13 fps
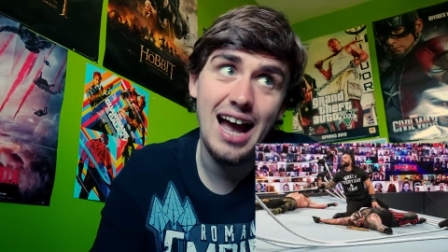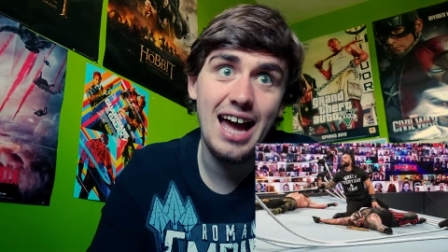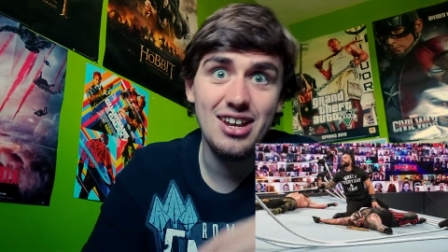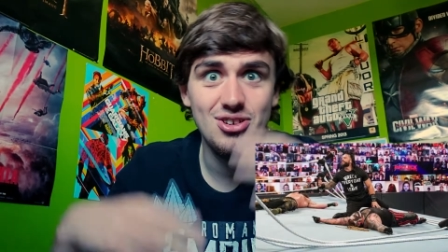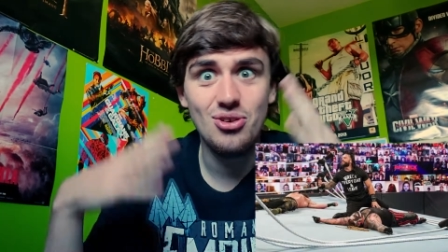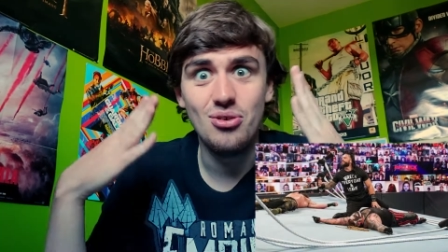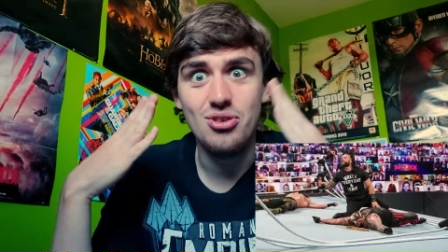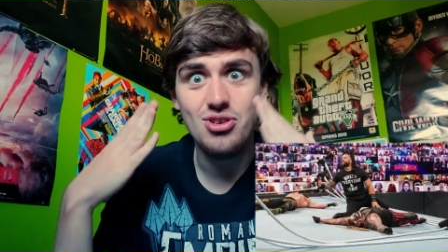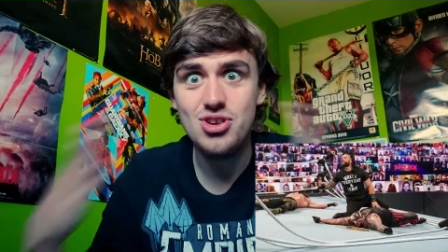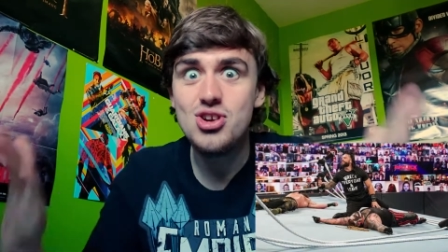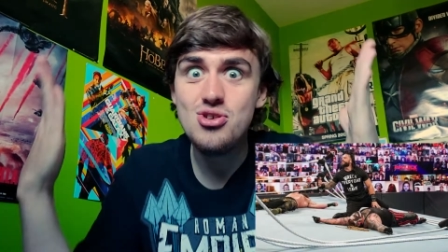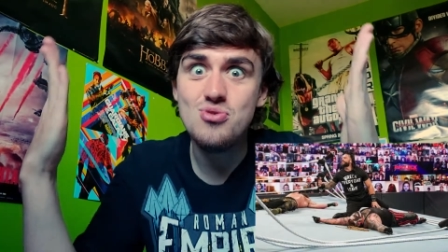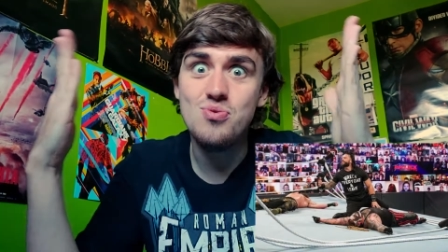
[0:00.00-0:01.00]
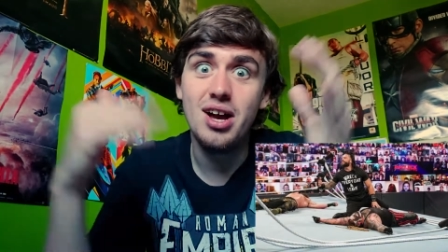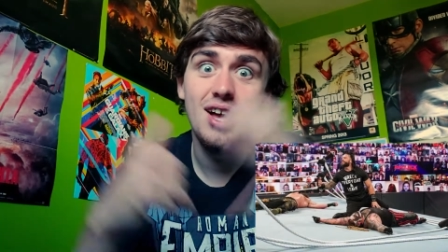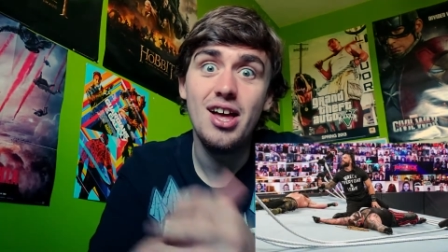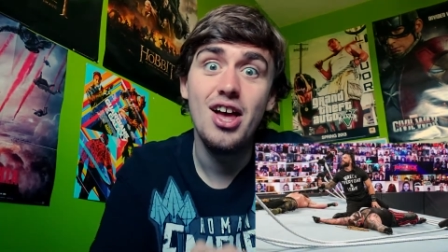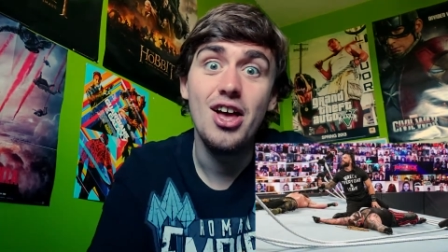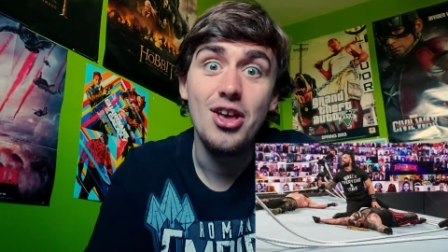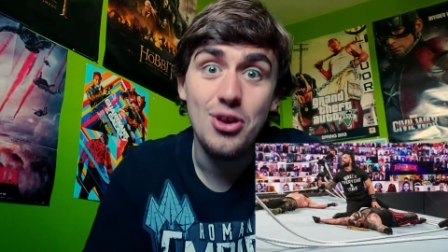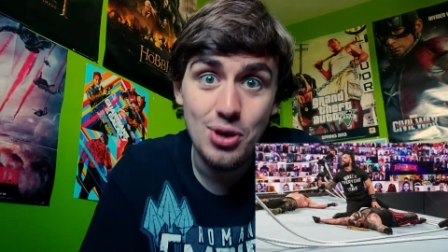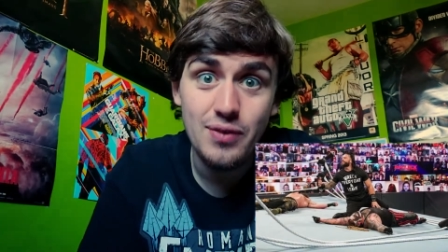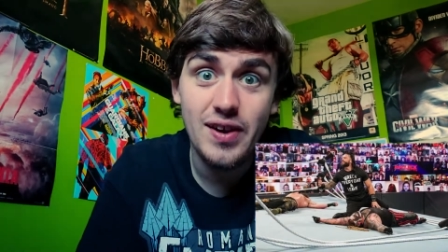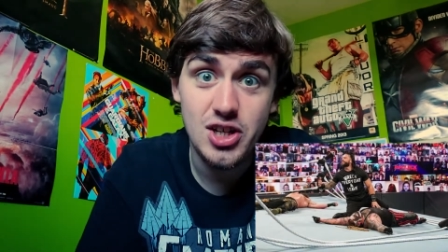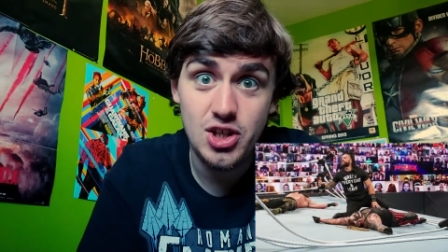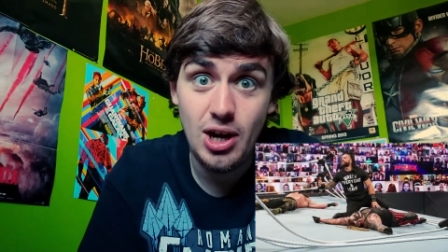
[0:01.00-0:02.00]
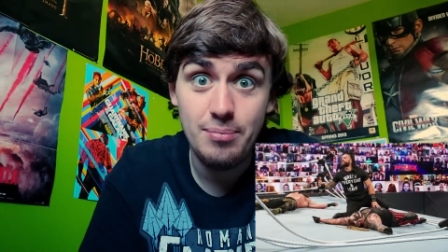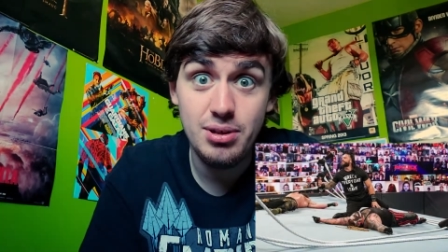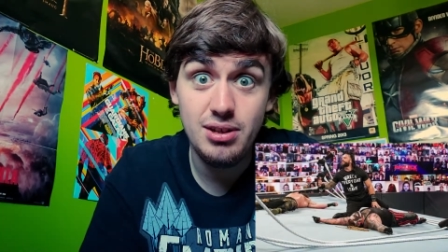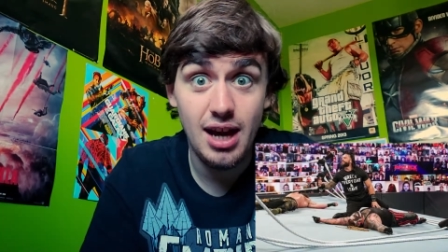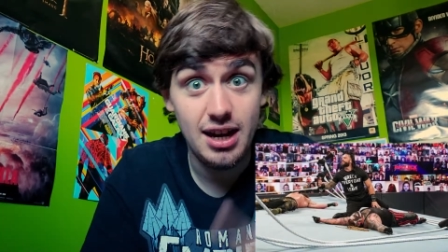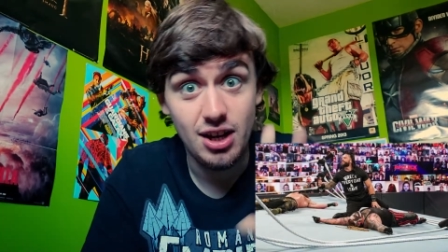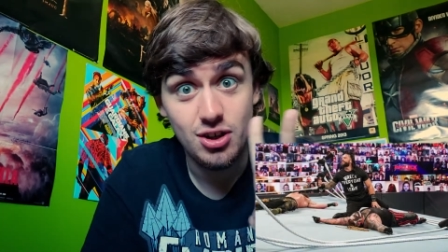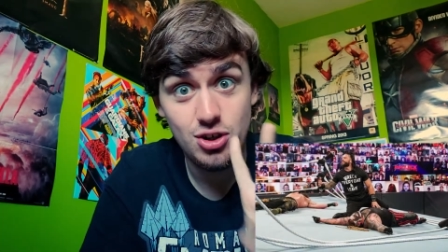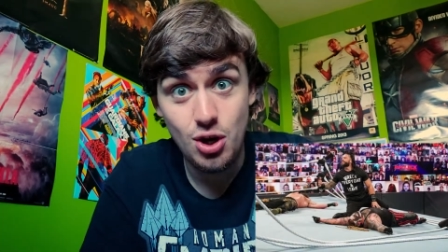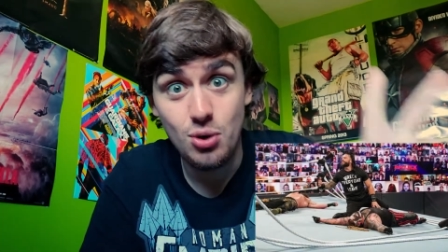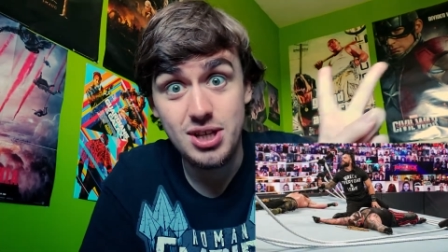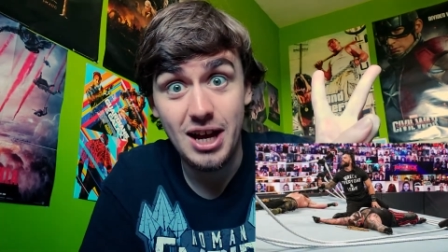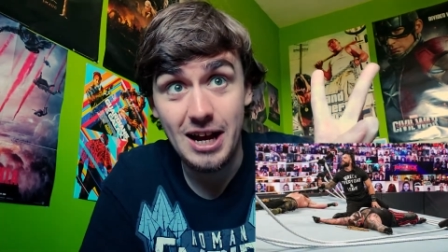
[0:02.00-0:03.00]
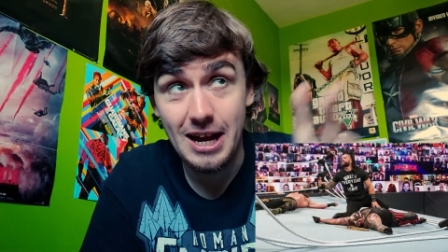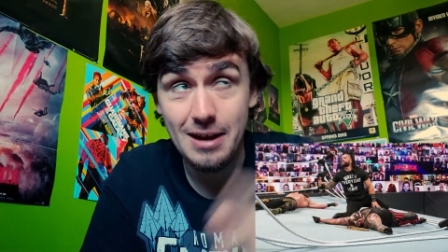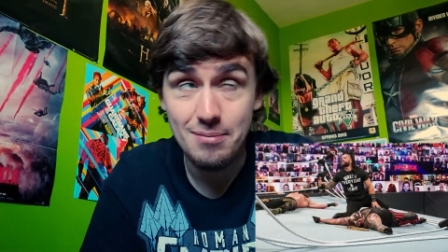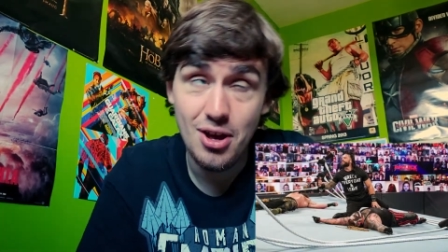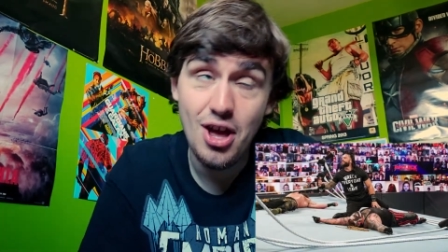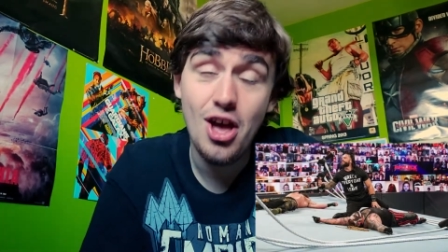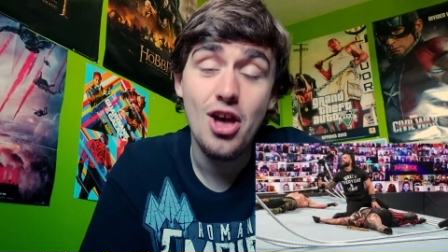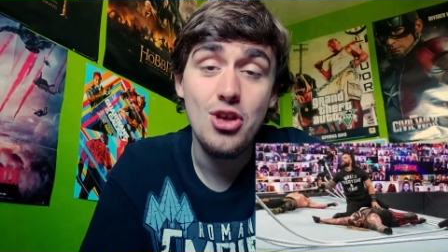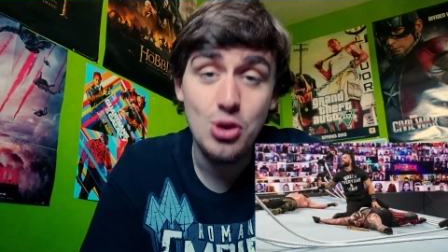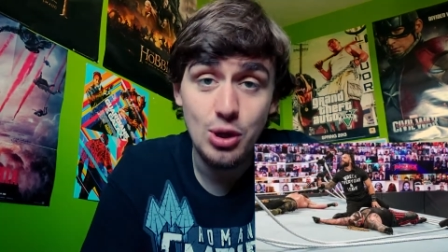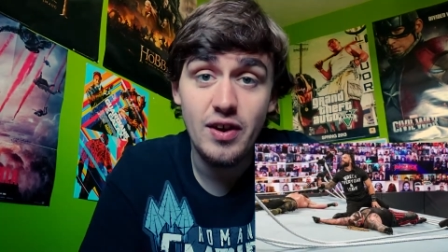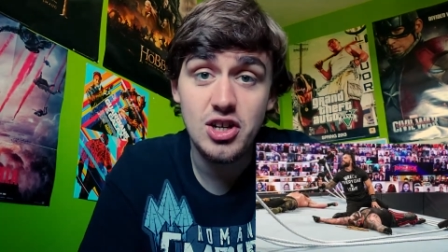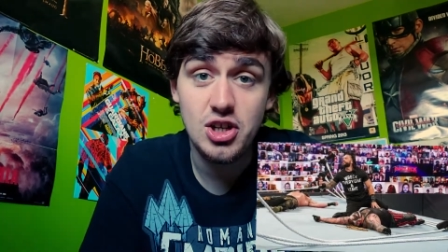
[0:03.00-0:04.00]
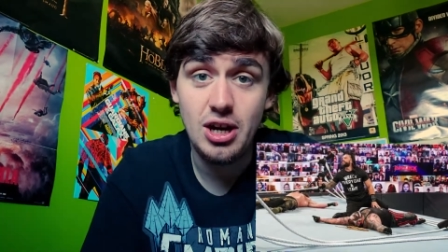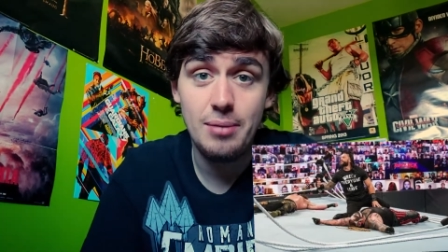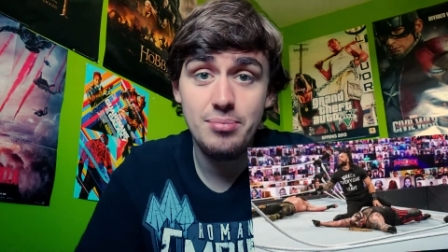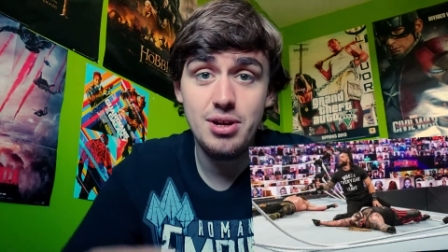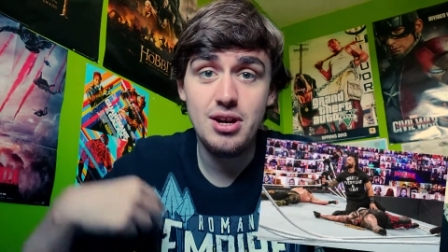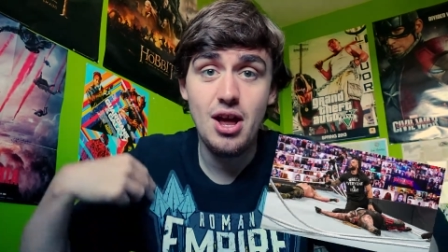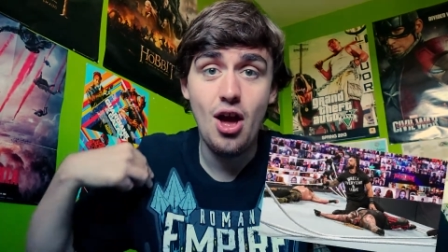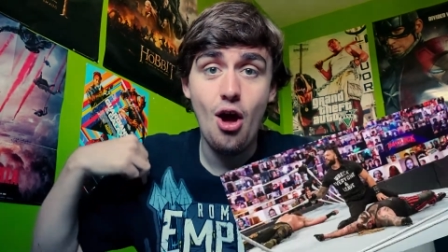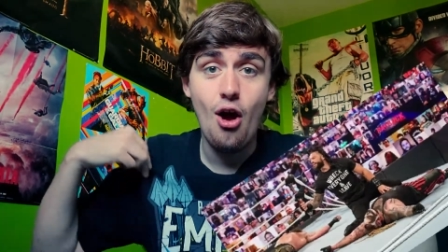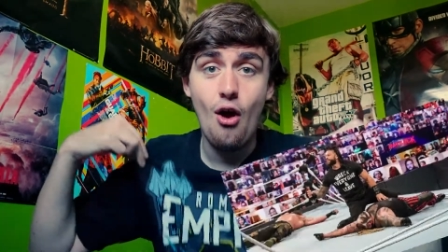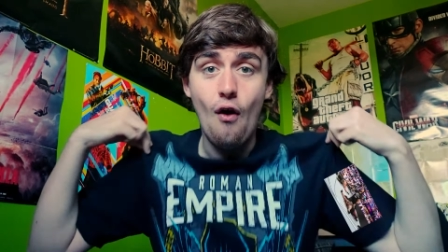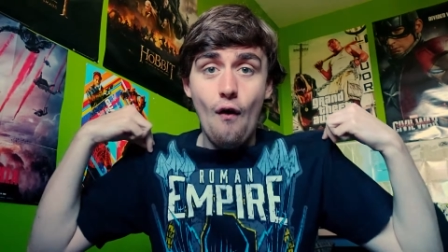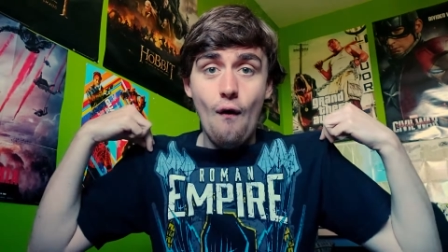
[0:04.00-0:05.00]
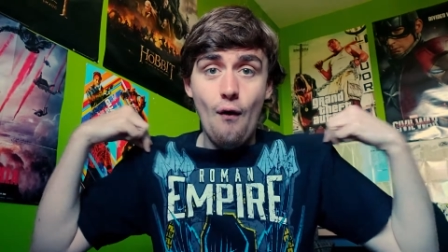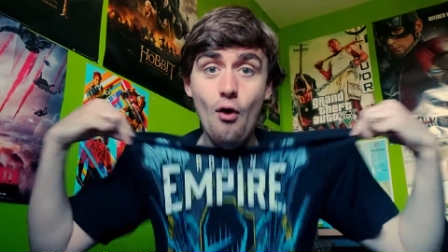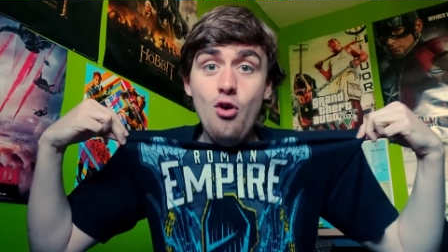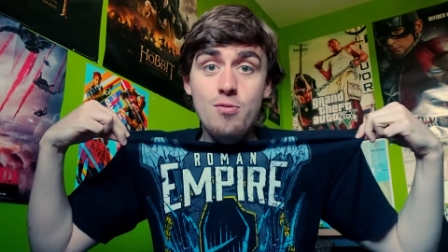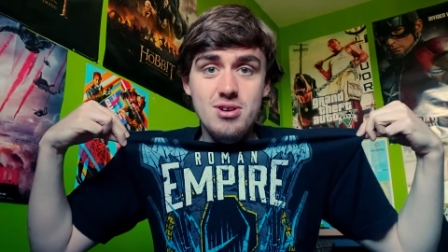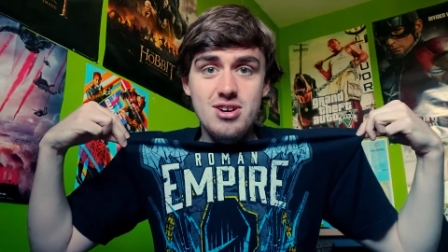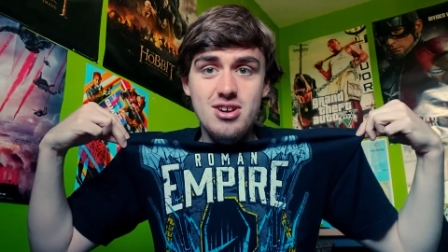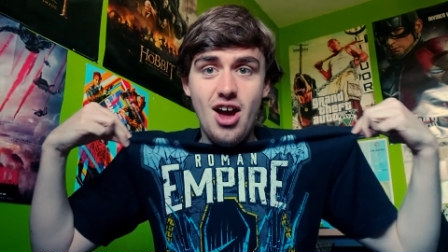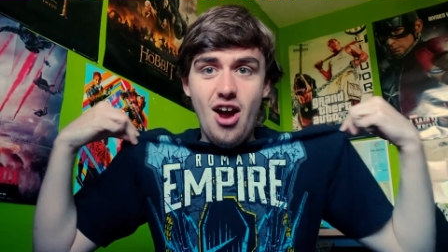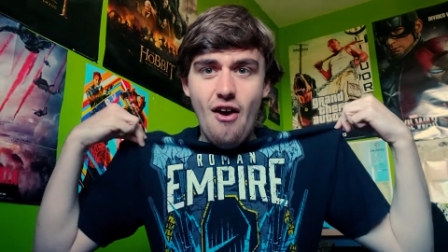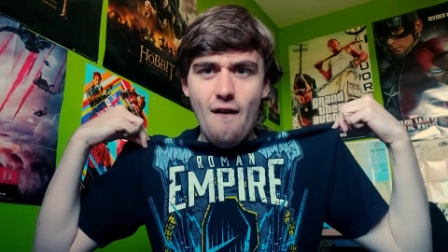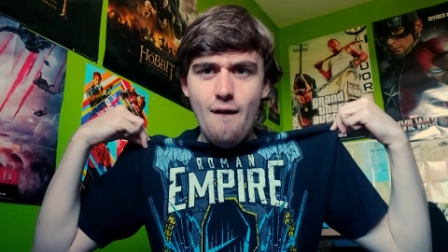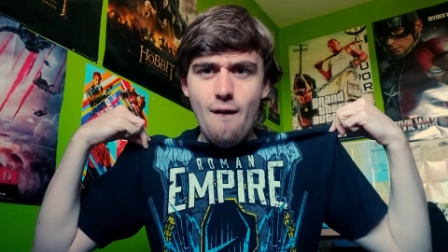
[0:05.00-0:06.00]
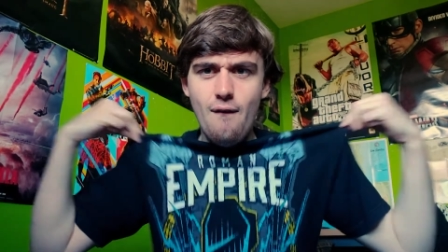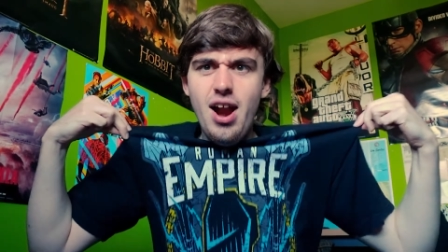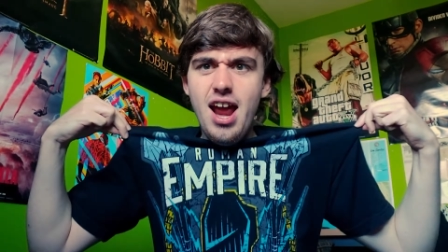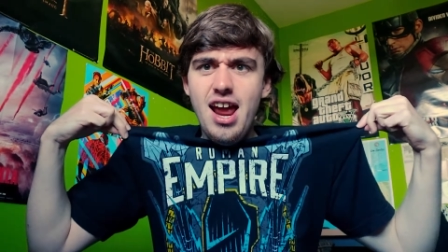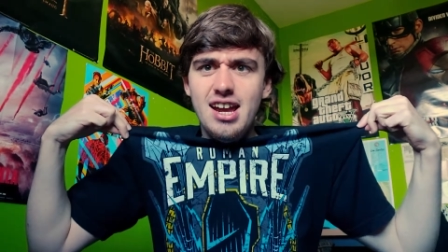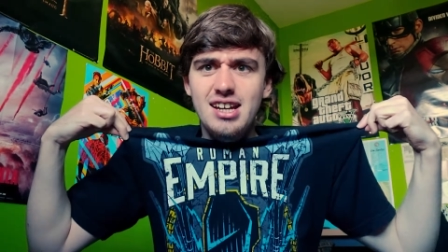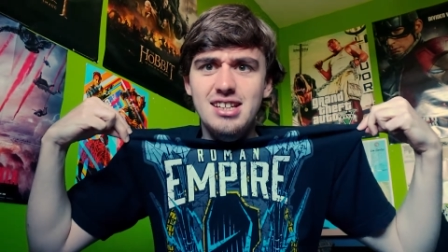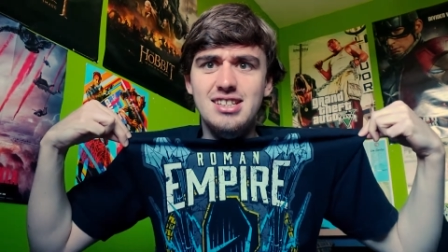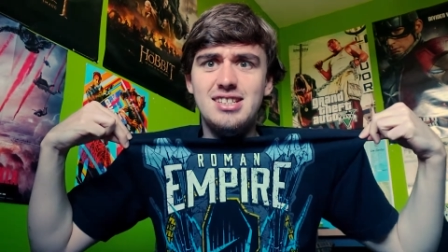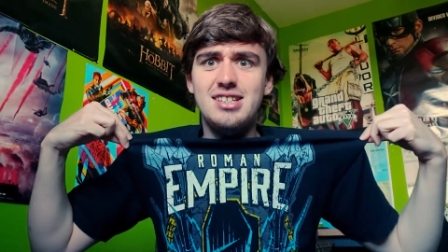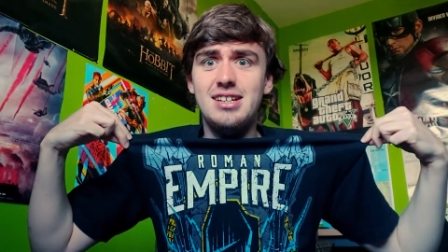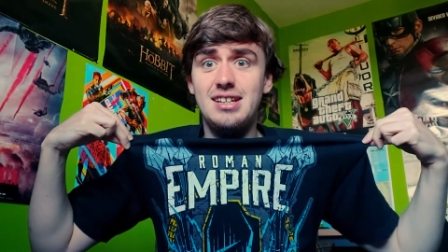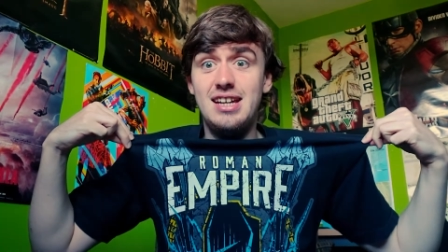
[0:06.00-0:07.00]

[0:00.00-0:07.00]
And your new Universal Champion and a 2-time Universal Champion, Roman Reigns.